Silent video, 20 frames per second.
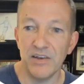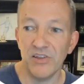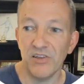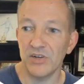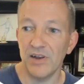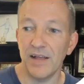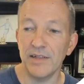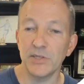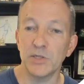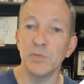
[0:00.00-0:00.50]

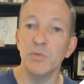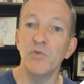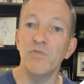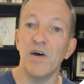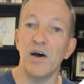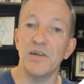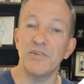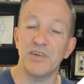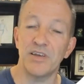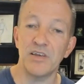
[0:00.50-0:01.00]
Now let's move
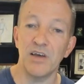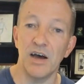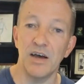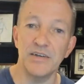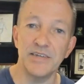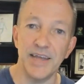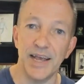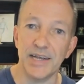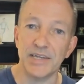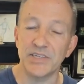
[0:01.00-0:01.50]
on to
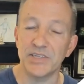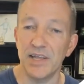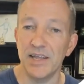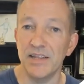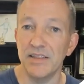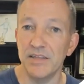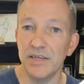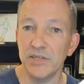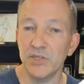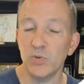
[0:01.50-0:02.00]
context.
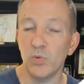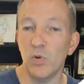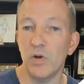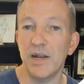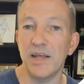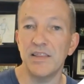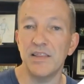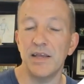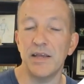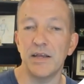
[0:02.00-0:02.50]
And this one
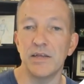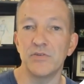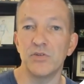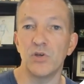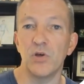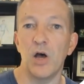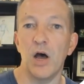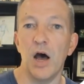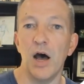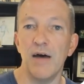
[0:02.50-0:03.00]
I think is
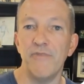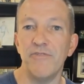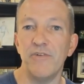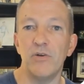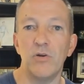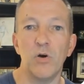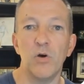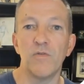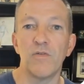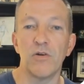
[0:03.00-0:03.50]
often
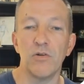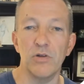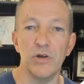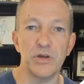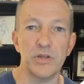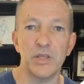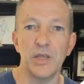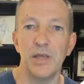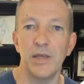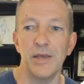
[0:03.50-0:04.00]

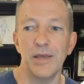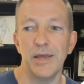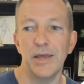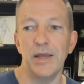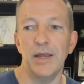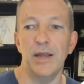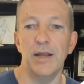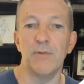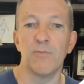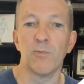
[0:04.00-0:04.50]
overlooked
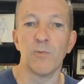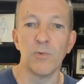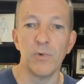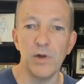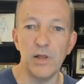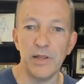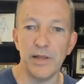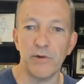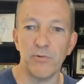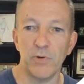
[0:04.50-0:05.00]
and
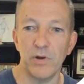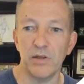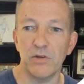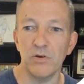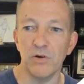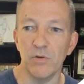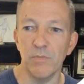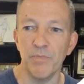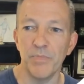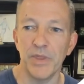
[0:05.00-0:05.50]
really
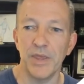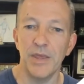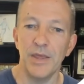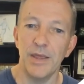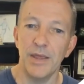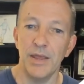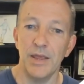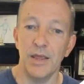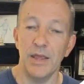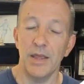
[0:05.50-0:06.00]
critical.
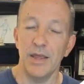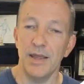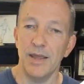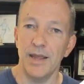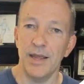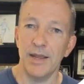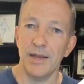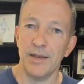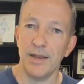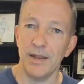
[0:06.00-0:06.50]

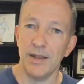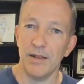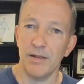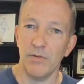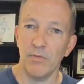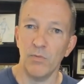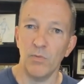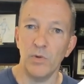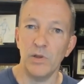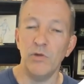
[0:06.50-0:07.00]
It
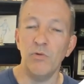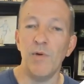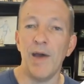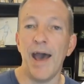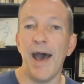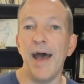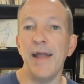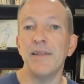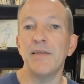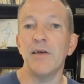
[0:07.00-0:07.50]
When you
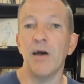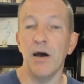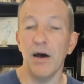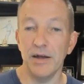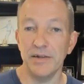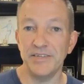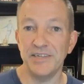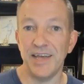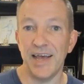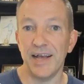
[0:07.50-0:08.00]
add
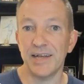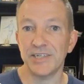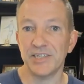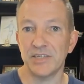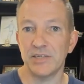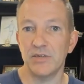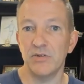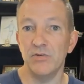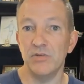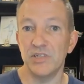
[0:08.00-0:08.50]

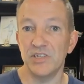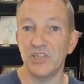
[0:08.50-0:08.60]
context to the